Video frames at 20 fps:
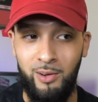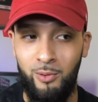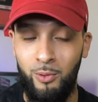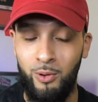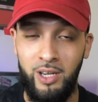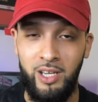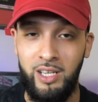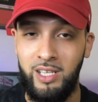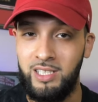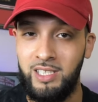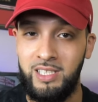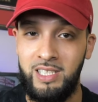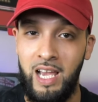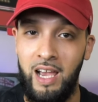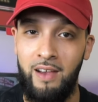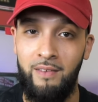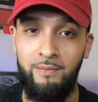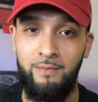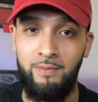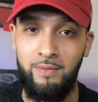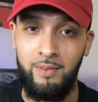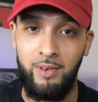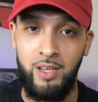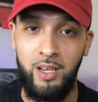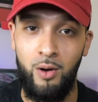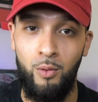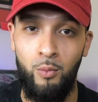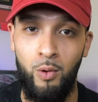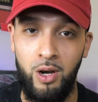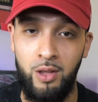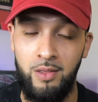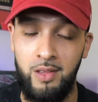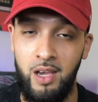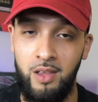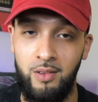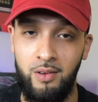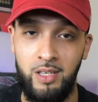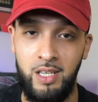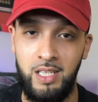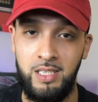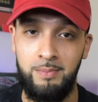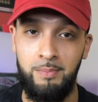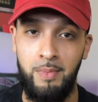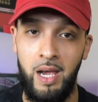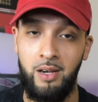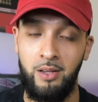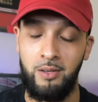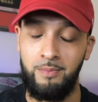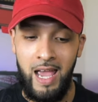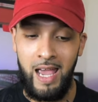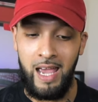or you could just have, one or the other, it doesn't matter.